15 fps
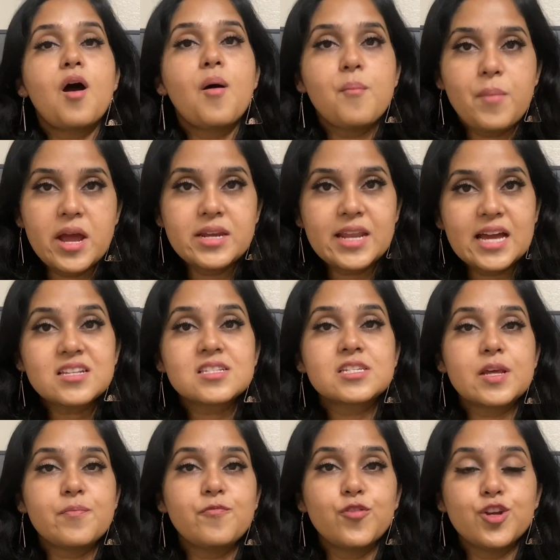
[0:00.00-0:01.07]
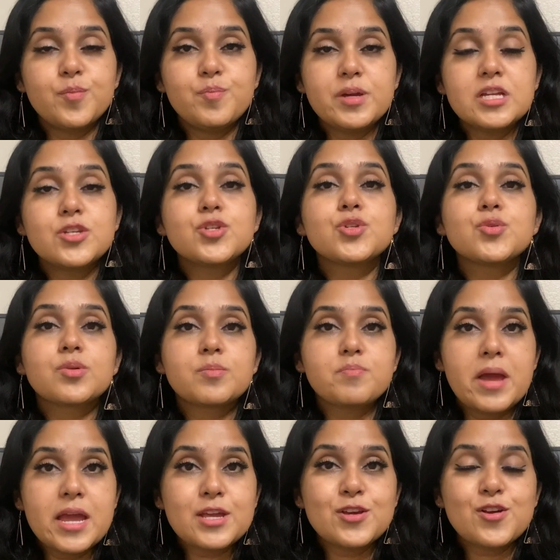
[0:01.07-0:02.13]
My next tip would be to
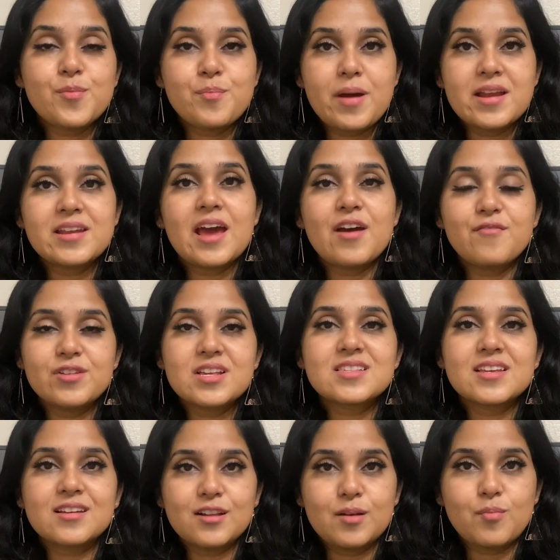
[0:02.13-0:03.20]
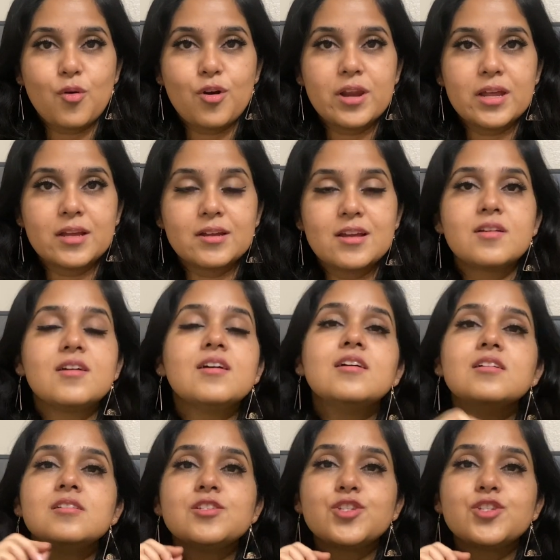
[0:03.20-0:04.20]
make your bed every single morning.